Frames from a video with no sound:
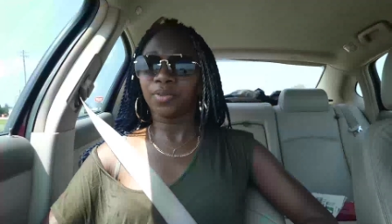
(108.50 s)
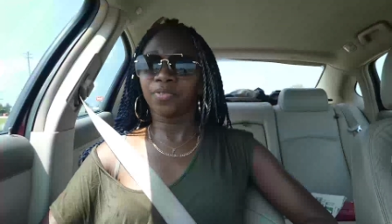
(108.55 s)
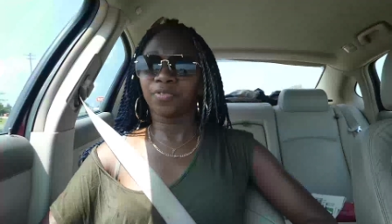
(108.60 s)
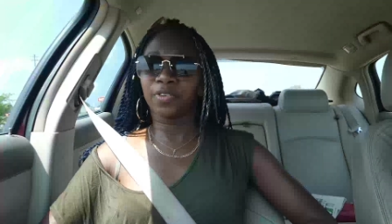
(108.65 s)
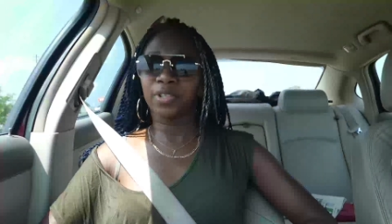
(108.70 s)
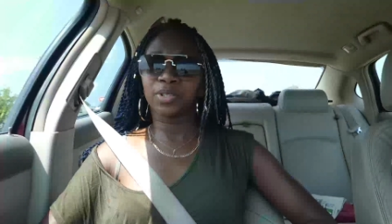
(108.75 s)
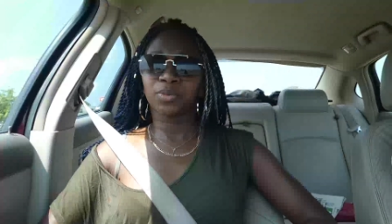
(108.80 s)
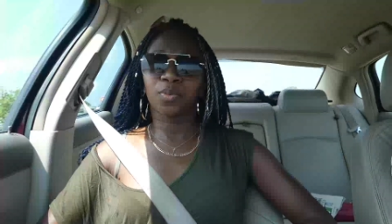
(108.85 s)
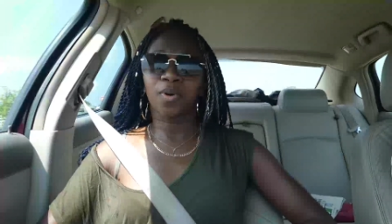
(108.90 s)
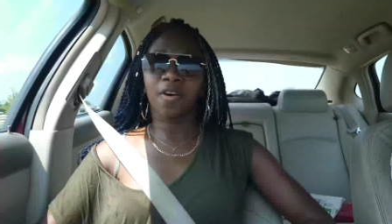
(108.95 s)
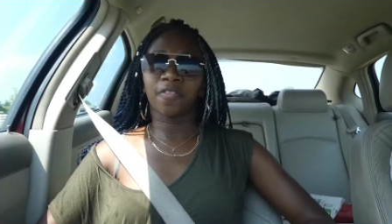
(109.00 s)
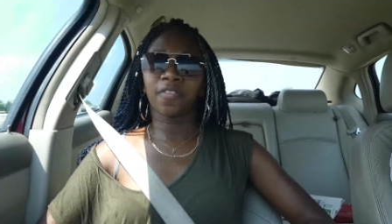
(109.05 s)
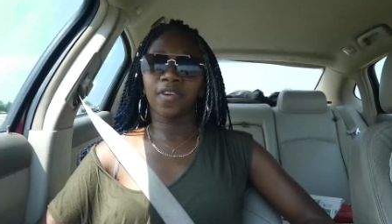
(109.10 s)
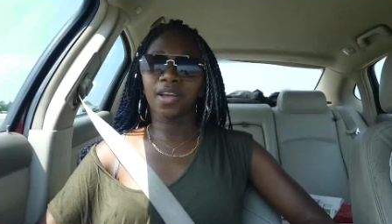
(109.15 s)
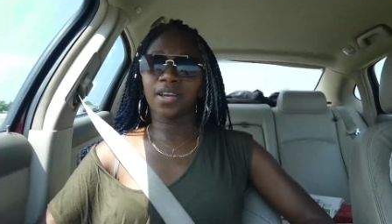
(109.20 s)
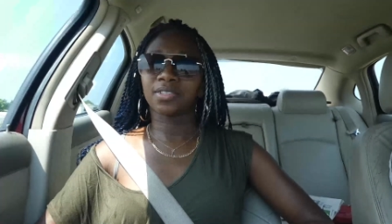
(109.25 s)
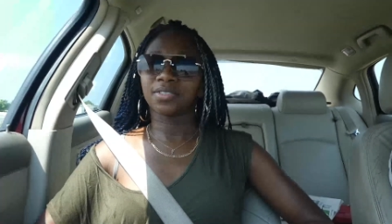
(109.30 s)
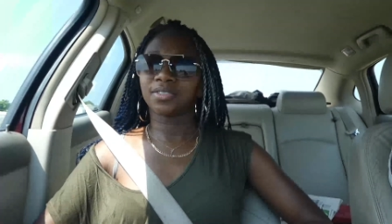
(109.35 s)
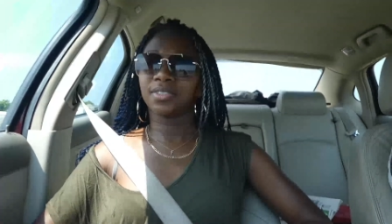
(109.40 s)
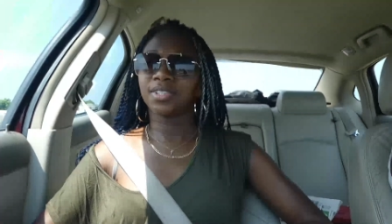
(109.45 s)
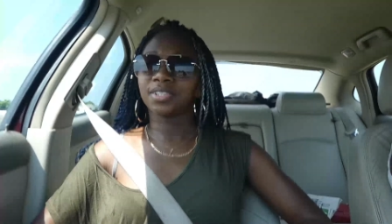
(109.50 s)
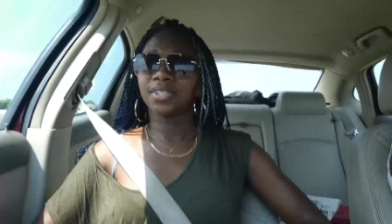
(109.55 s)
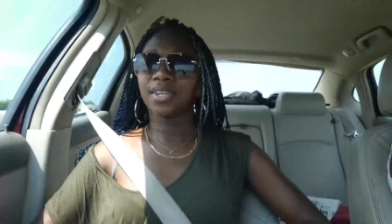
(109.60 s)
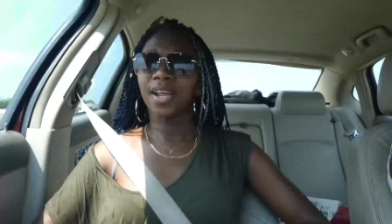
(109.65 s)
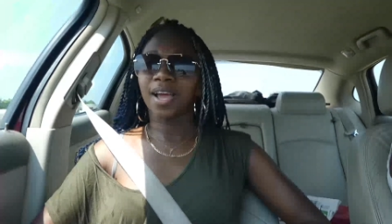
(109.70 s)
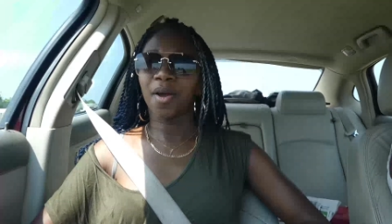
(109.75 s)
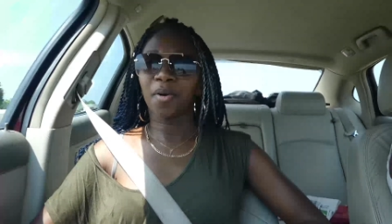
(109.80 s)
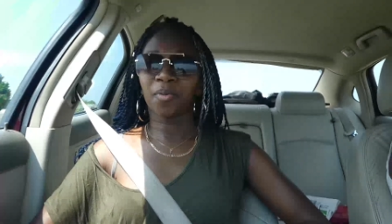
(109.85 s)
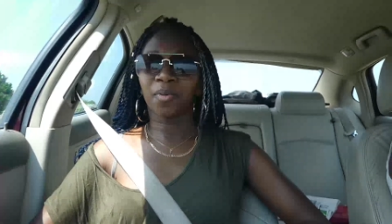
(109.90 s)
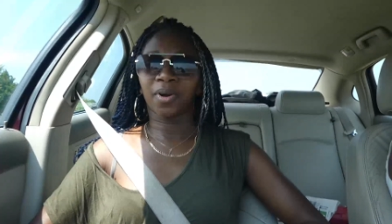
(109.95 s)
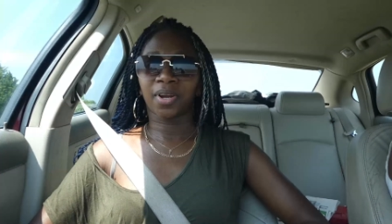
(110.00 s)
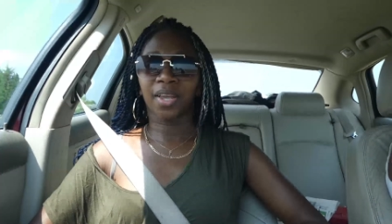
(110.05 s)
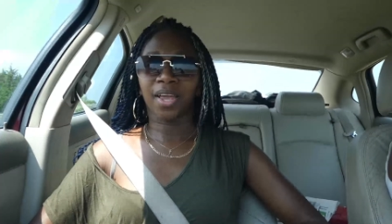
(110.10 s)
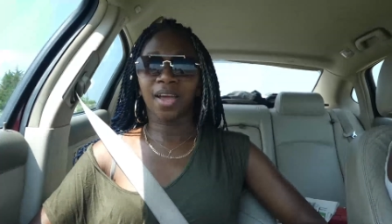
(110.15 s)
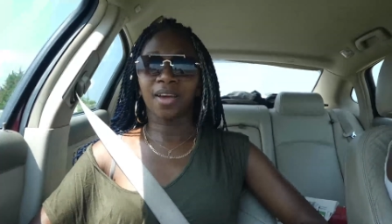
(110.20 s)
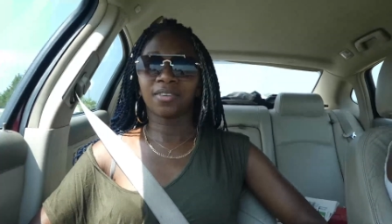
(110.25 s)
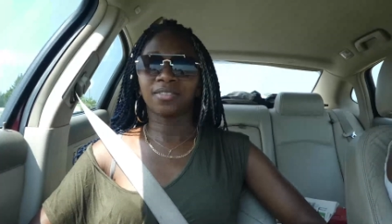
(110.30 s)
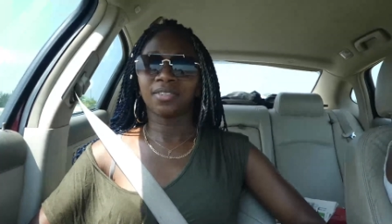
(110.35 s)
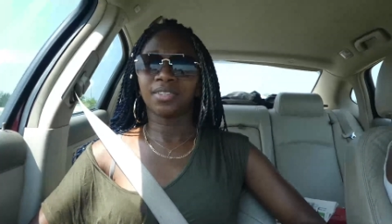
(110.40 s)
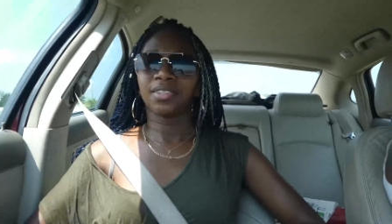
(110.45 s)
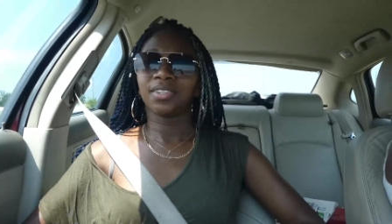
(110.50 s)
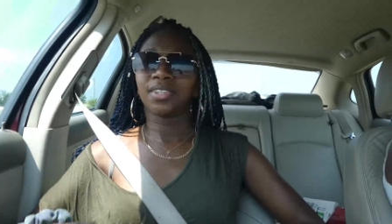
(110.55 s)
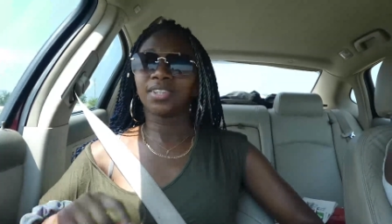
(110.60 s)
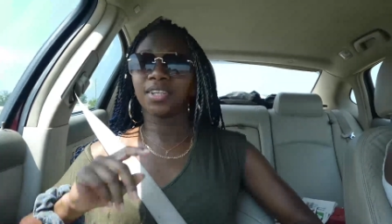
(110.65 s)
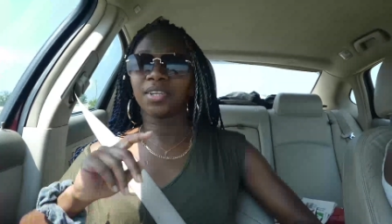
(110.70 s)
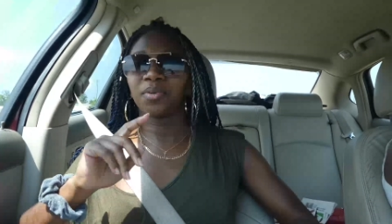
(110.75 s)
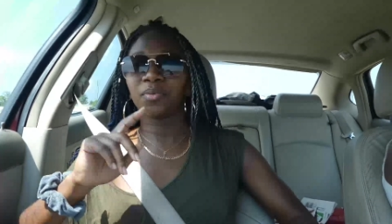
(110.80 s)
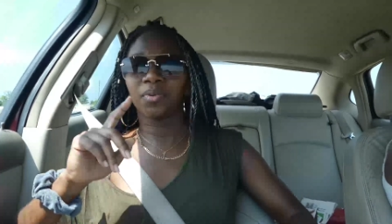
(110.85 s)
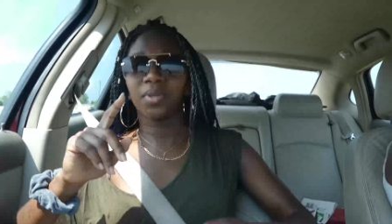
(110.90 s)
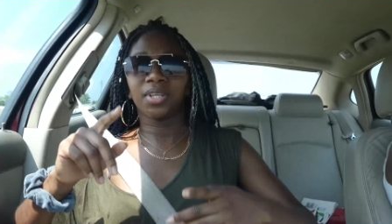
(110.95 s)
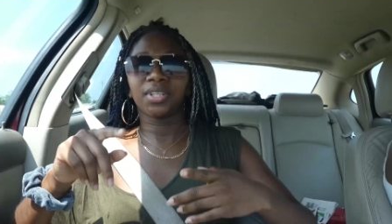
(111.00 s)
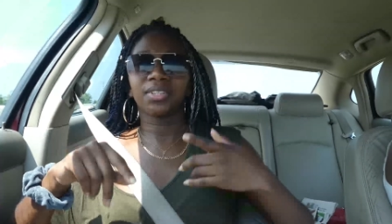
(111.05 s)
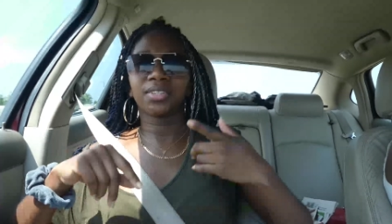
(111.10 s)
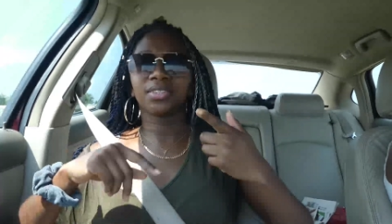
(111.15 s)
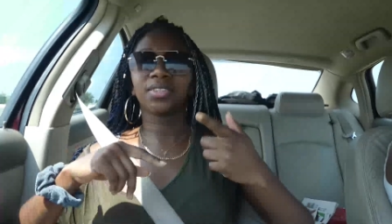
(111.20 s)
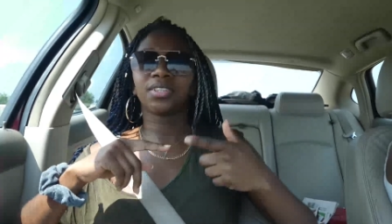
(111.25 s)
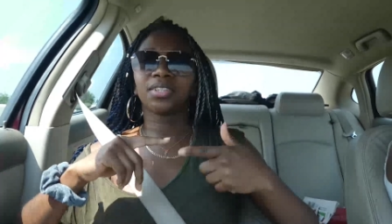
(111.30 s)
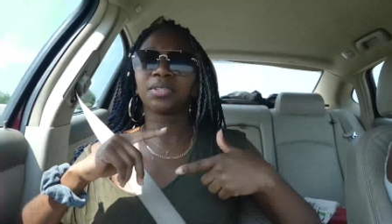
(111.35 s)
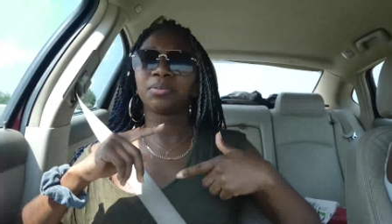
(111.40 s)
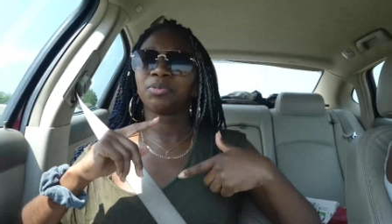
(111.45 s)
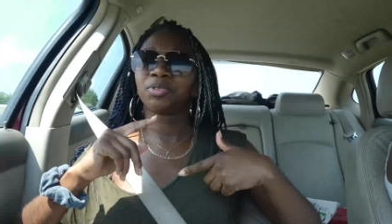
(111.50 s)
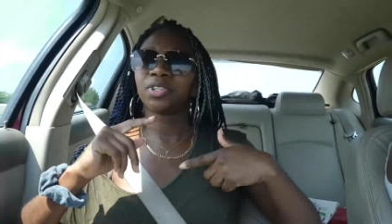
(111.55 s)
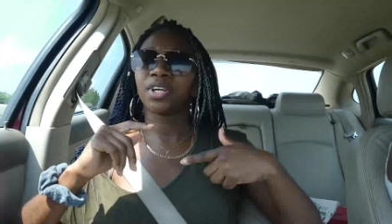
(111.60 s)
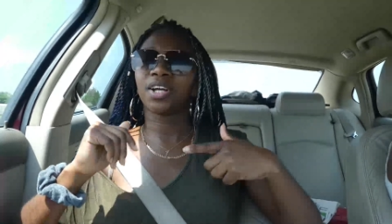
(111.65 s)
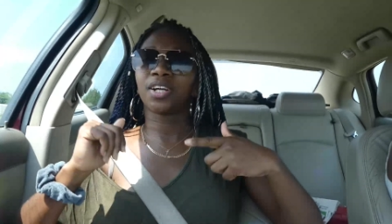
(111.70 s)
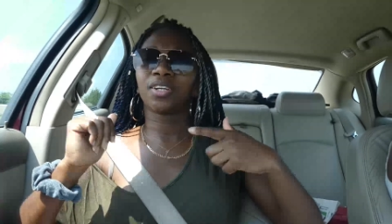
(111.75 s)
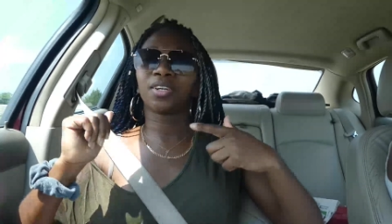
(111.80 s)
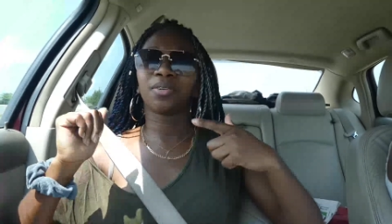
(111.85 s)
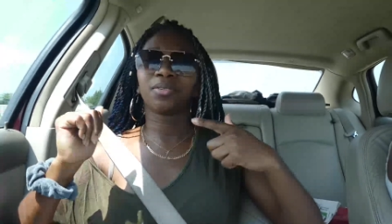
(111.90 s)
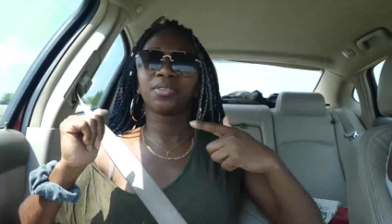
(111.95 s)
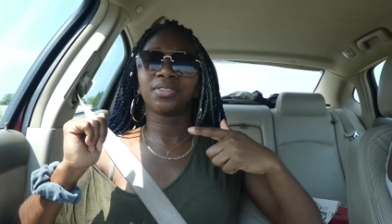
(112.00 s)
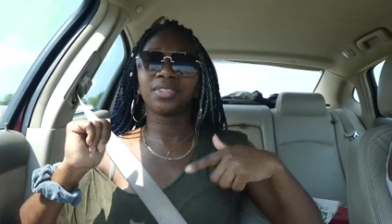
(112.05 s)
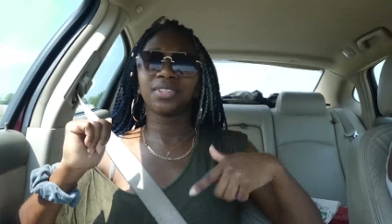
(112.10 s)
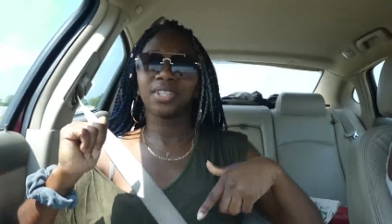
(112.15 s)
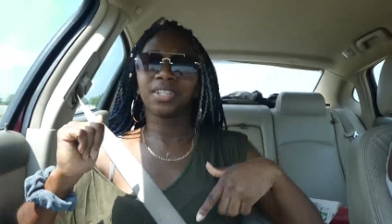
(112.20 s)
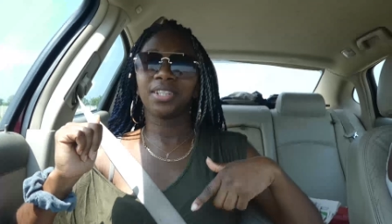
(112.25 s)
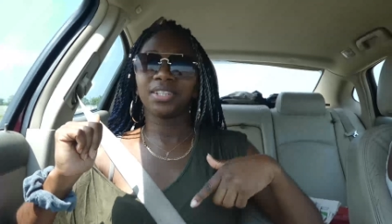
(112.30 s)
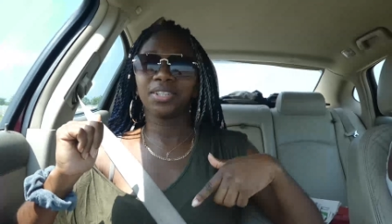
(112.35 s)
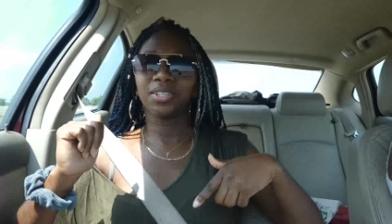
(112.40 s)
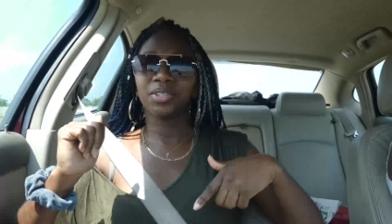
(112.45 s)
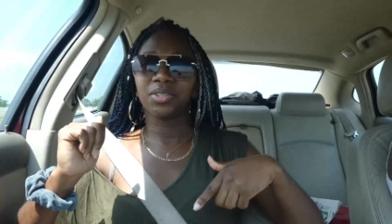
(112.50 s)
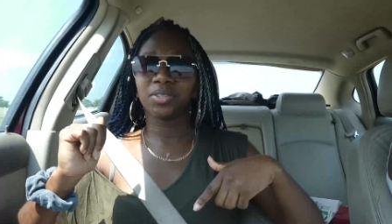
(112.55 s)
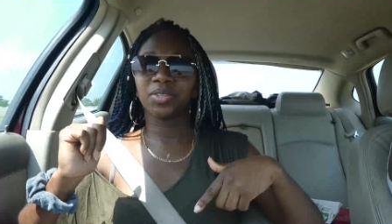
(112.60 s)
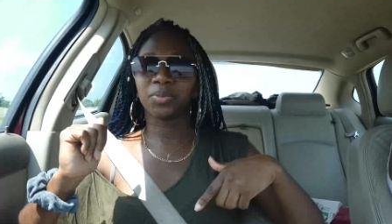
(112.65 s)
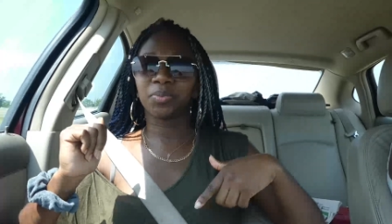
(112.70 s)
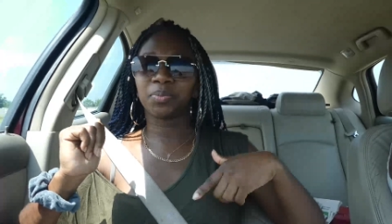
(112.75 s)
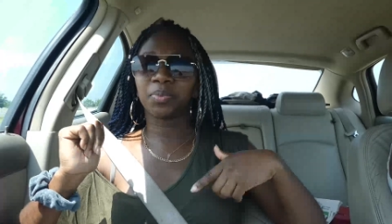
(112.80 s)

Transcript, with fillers: the first Waffle House did not work out, and then we ended up trying to go to Denny's,